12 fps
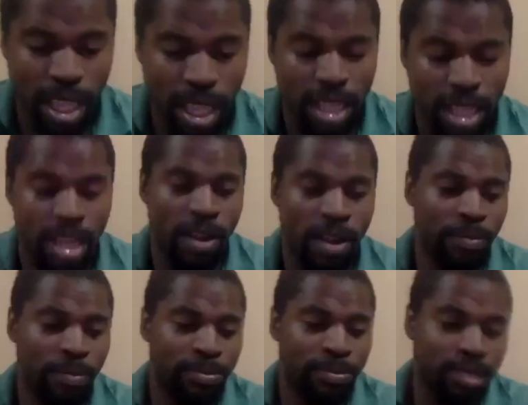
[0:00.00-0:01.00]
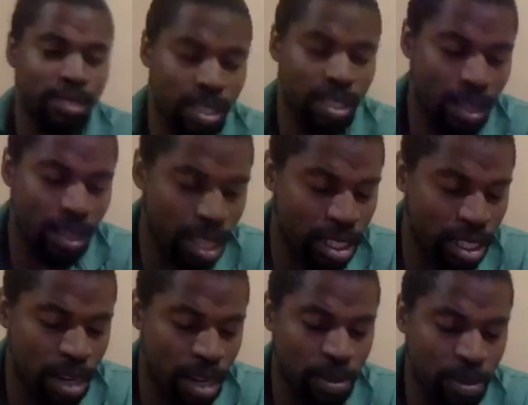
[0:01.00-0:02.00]
in
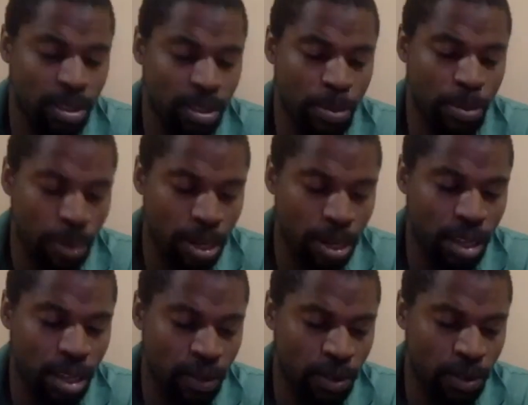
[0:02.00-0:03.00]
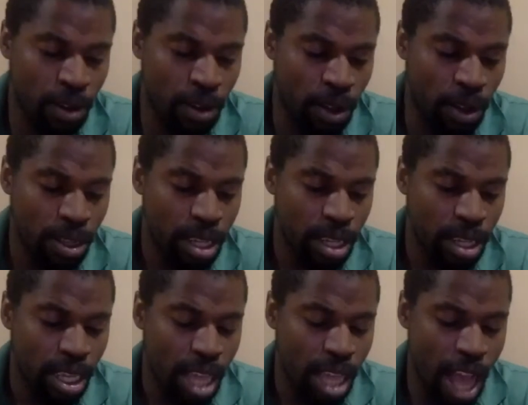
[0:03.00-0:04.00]
terms of supporting overall
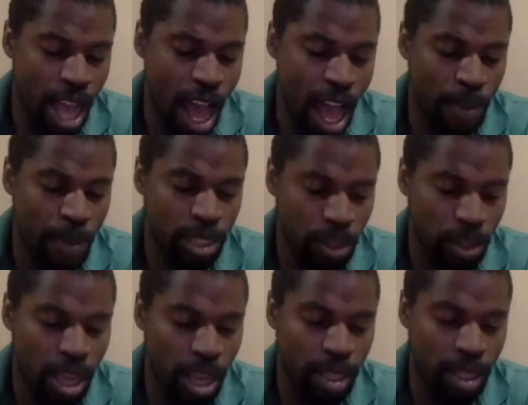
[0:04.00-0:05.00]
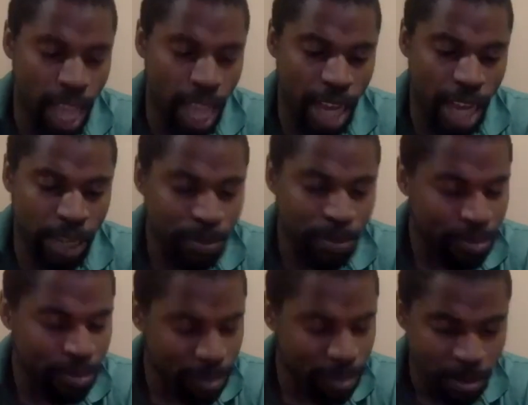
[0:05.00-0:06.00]
Shohei Ohtani,
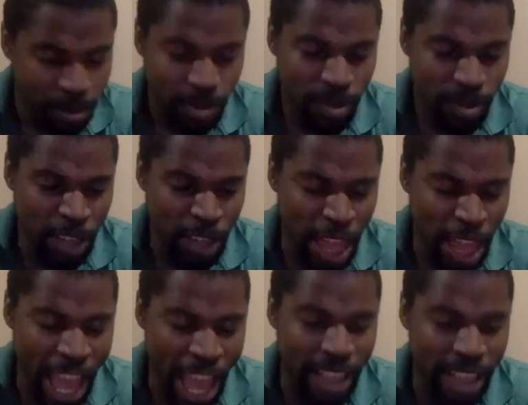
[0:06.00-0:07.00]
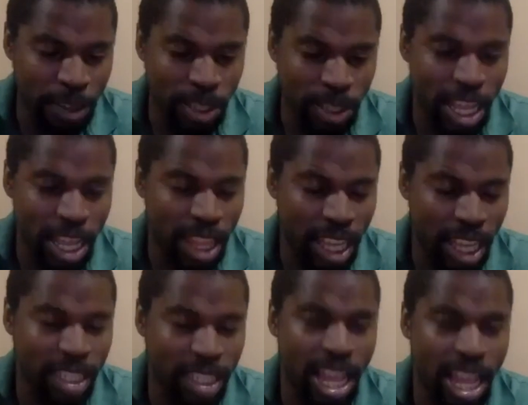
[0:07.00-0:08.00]
that you said
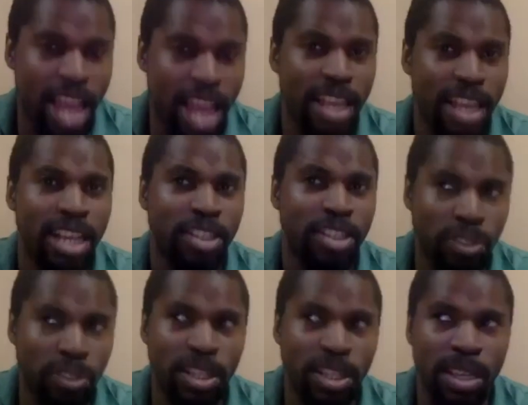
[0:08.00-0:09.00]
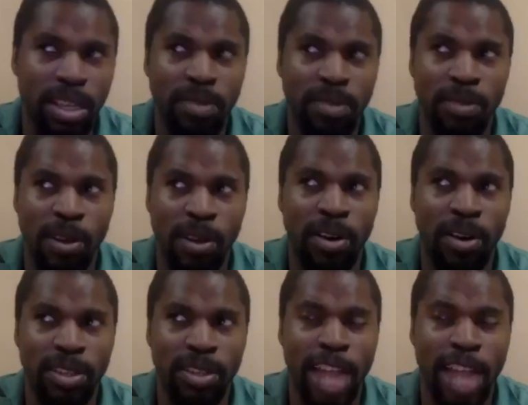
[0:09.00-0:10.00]
things that truly
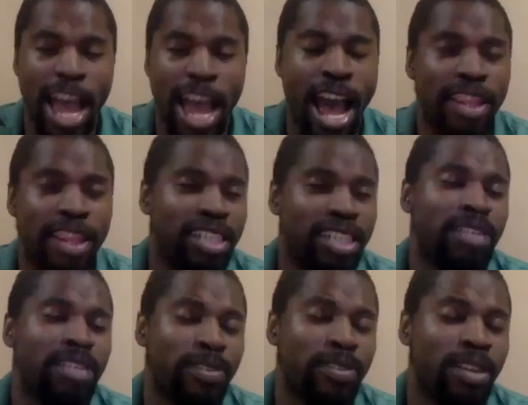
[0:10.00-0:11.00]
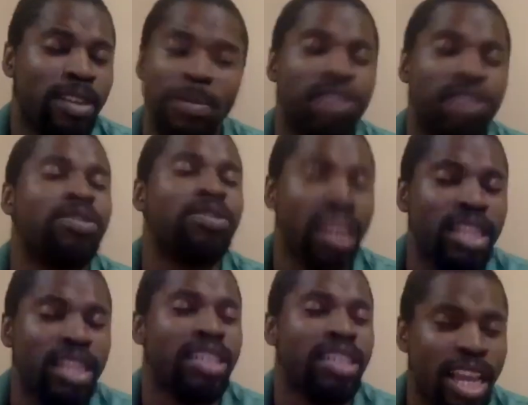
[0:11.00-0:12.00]
were not how they should feel. I mean, you said
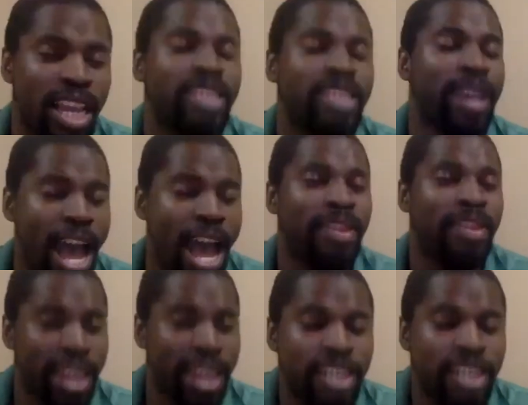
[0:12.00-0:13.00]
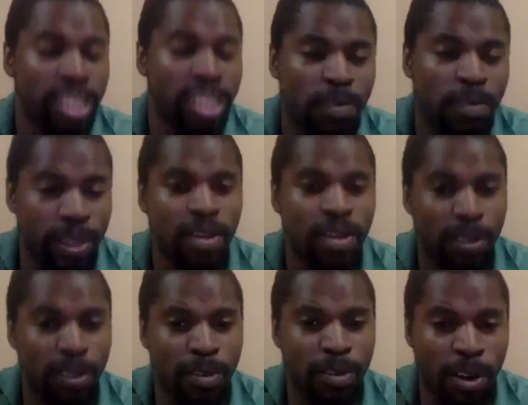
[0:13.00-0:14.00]
these things of how they should feel
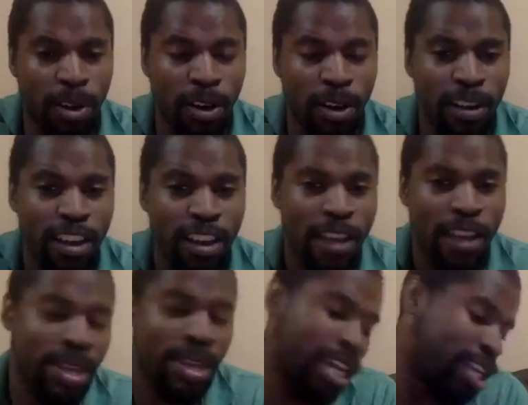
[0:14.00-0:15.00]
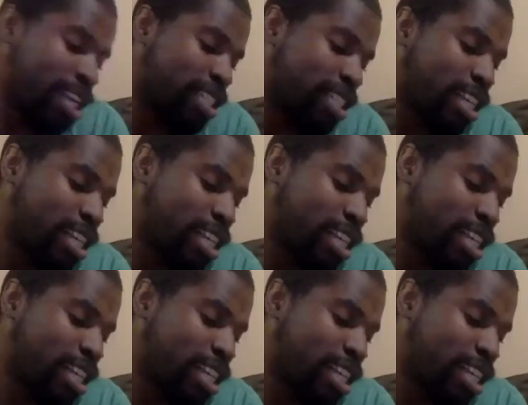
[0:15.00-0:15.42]
overall, because,